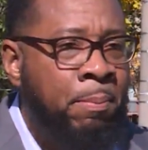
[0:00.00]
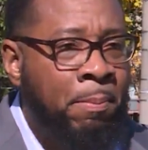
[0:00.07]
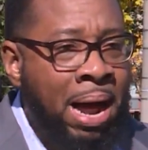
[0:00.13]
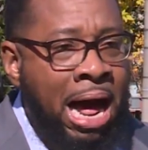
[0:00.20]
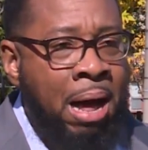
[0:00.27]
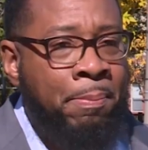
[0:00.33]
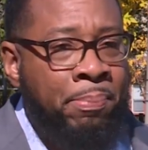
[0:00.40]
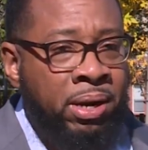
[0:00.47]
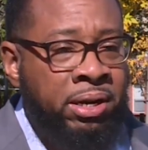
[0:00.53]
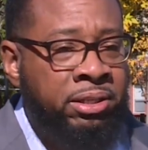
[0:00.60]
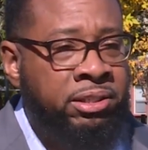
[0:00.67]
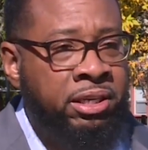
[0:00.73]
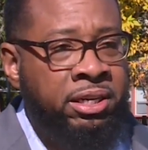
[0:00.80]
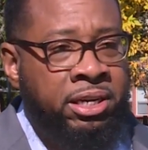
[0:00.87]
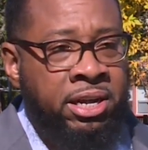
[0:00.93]
my
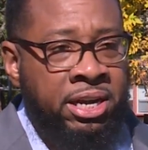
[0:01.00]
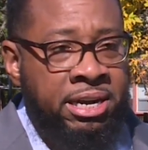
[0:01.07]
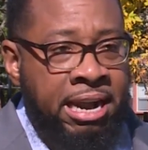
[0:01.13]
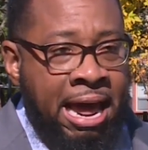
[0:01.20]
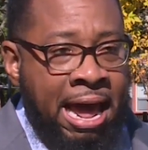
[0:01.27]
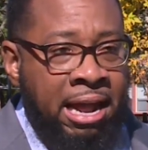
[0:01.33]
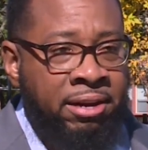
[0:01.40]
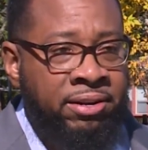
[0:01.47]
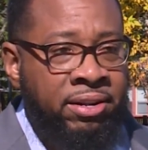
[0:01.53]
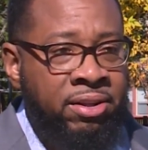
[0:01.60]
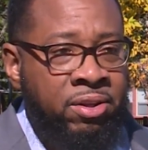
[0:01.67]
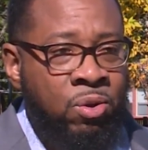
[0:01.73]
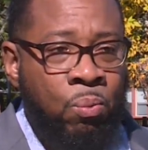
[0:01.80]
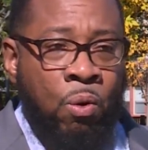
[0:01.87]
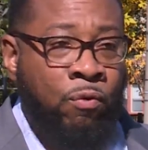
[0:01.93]
ability to connect
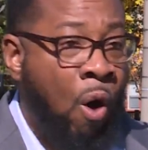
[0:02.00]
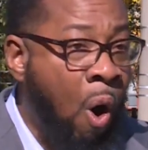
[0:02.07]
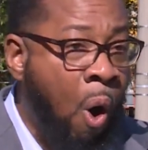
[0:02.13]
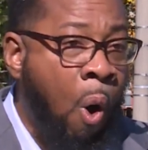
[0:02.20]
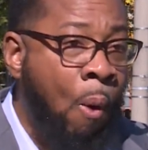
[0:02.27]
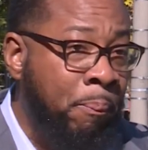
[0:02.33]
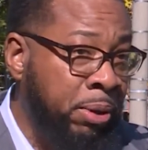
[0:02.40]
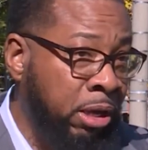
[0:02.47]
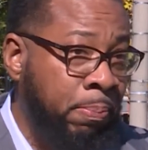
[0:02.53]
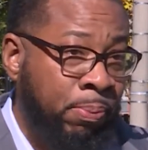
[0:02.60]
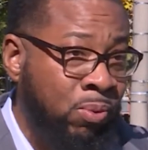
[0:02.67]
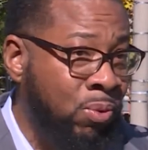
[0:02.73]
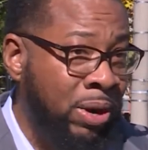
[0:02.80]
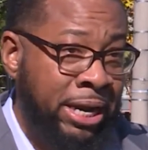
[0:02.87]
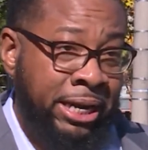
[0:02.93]
with all
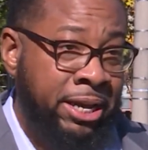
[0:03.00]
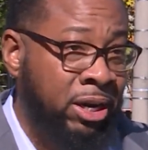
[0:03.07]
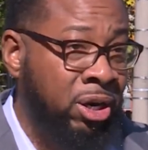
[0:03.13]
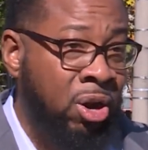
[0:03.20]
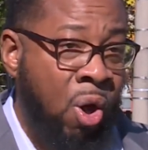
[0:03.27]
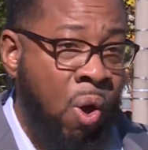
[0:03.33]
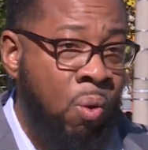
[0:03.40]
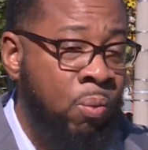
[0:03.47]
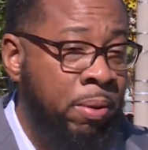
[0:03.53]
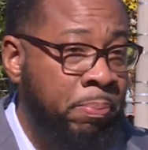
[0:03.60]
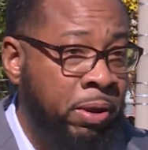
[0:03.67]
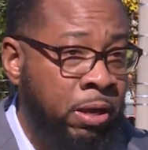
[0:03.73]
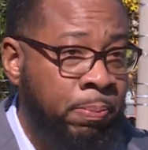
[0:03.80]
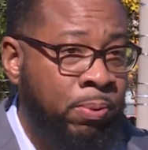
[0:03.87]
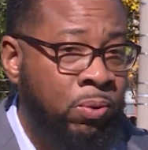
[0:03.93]
people and get along with
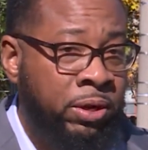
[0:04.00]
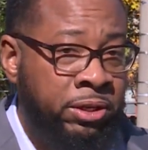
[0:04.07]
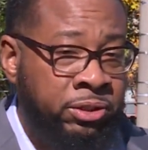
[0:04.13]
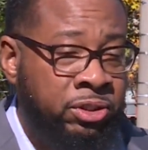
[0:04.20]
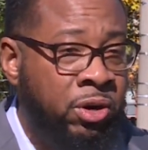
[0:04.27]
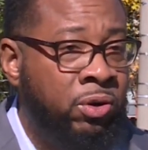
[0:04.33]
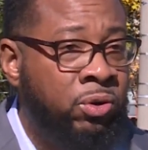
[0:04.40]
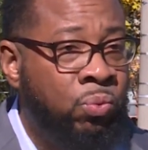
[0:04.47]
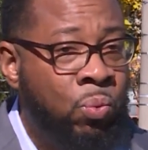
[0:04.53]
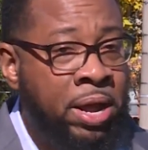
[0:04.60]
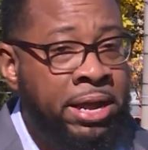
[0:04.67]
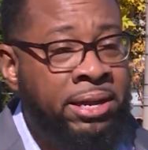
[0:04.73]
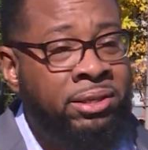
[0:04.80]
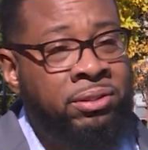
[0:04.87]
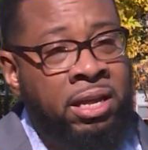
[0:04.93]
people in certain
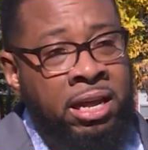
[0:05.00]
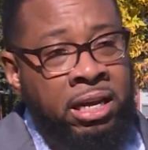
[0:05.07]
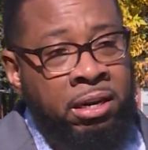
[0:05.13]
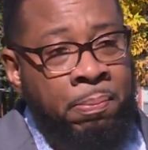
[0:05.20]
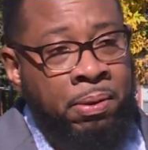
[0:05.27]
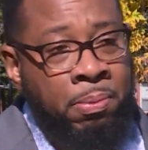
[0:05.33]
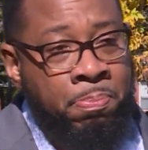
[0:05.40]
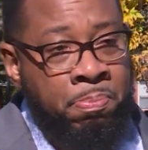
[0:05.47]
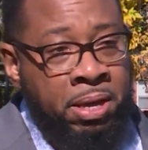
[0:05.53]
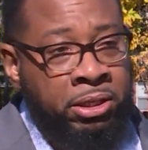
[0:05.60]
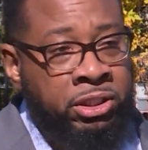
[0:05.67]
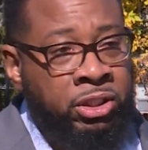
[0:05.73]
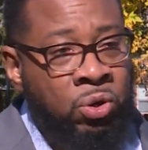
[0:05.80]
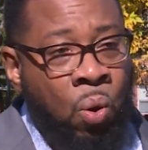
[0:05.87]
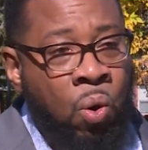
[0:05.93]
ways and to be
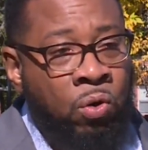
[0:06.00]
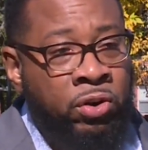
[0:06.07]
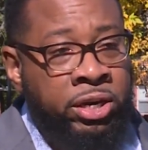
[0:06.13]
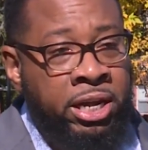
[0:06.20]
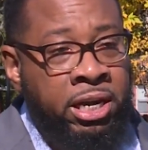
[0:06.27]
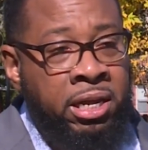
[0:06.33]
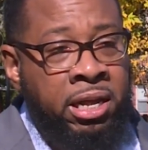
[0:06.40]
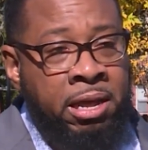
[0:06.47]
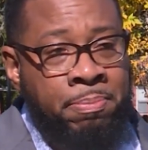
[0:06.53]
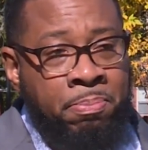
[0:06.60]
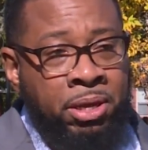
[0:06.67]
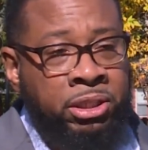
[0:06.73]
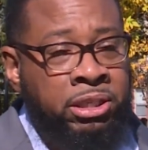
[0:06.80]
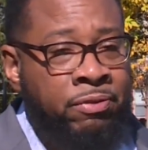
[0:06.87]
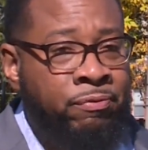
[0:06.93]
mission oriented and
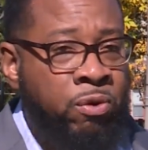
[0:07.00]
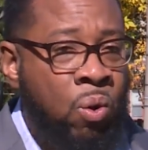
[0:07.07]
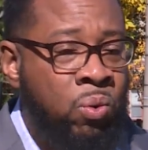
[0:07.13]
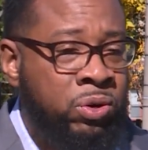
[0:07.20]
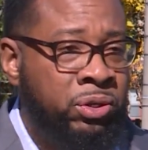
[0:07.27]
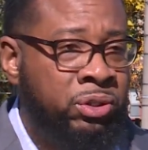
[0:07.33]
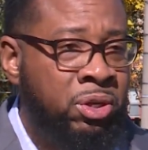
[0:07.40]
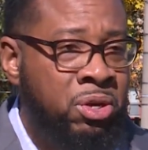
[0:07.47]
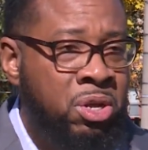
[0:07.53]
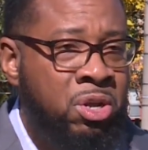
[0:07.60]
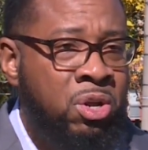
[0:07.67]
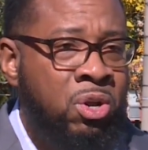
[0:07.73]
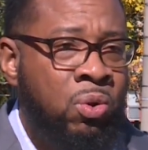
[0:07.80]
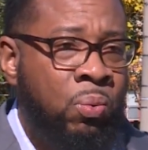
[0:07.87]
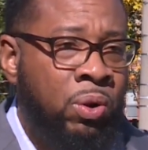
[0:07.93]
mission focused
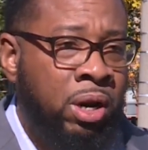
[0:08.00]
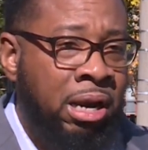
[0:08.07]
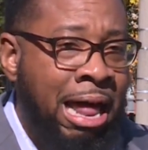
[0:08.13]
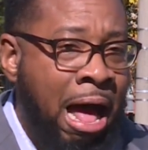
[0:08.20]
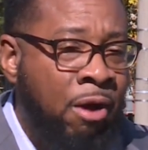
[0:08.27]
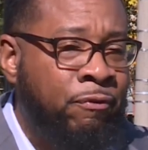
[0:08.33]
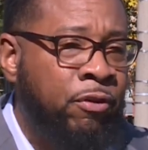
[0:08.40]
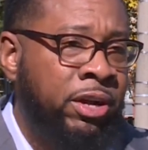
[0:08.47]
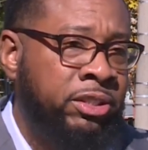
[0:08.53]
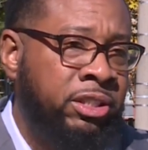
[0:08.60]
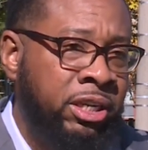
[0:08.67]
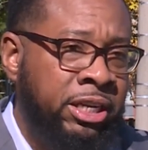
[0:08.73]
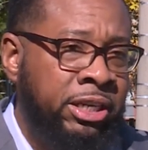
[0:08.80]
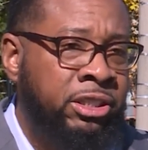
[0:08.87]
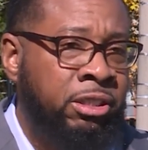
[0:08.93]
will allow for us to
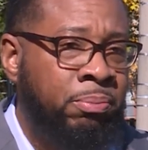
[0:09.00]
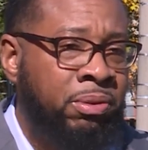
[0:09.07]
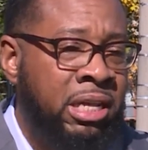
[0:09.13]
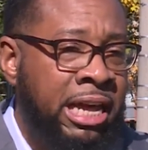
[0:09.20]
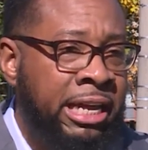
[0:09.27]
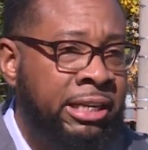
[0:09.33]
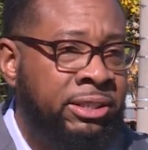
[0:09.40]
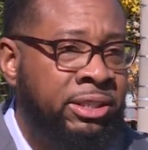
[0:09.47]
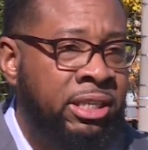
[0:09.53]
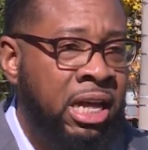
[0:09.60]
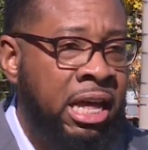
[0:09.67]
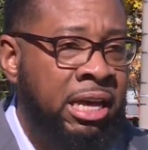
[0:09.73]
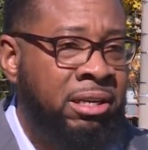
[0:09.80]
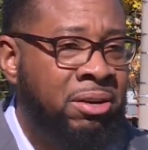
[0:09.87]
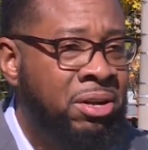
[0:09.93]
get some things
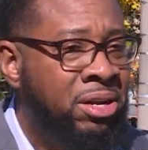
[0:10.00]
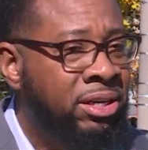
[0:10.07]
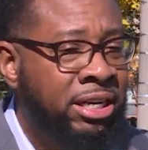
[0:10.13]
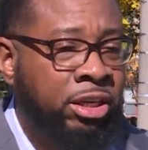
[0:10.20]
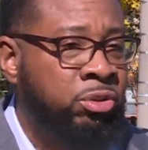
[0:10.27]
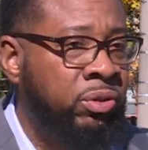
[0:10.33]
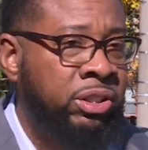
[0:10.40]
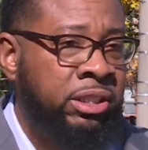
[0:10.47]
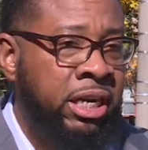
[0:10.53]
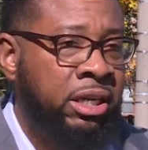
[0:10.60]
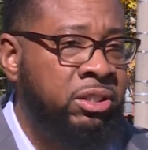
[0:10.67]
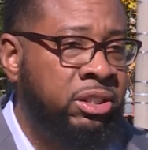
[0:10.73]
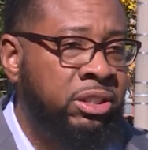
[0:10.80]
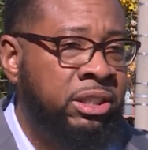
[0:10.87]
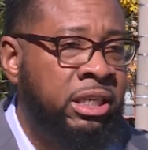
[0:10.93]
done that
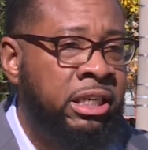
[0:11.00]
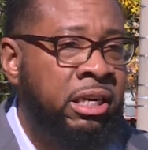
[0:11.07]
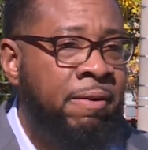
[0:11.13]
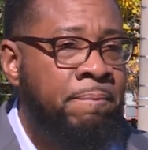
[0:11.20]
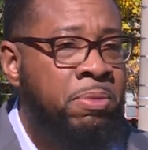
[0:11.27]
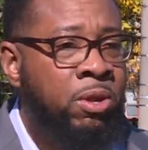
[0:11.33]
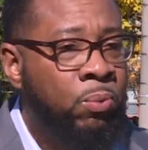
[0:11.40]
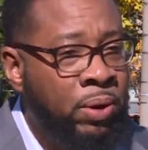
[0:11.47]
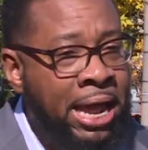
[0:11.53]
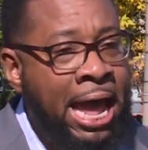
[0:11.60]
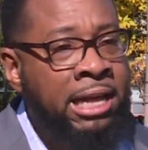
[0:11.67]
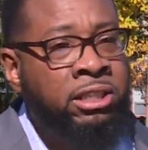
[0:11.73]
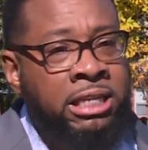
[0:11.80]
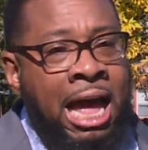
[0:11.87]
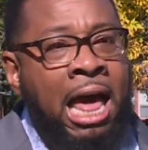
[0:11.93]
traditionally we
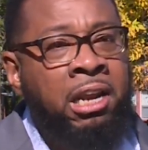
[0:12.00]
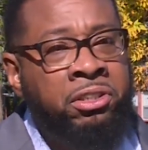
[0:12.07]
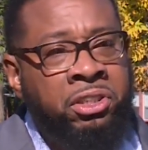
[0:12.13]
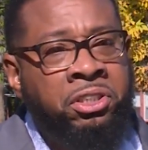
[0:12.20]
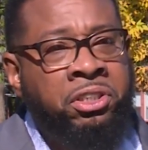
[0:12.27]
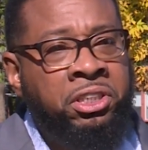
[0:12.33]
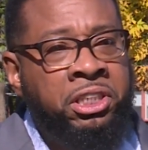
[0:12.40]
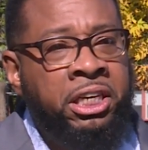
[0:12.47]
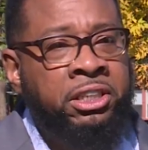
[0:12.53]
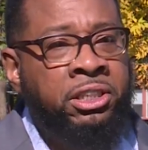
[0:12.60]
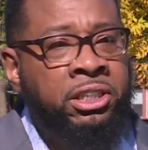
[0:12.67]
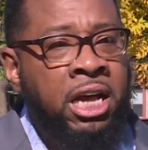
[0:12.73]
had challenges in getting